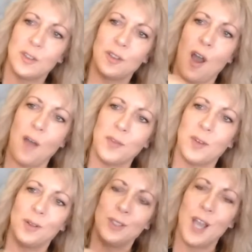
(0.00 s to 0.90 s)

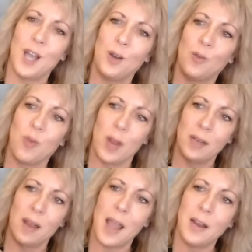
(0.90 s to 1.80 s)
soft yellow
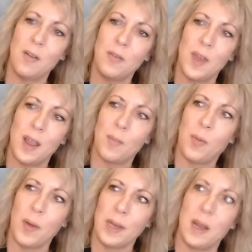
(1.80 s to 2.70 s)
ring light over there
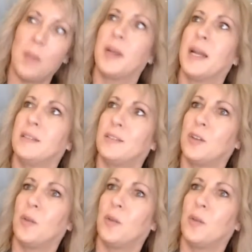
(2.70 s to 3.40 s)
pointing up against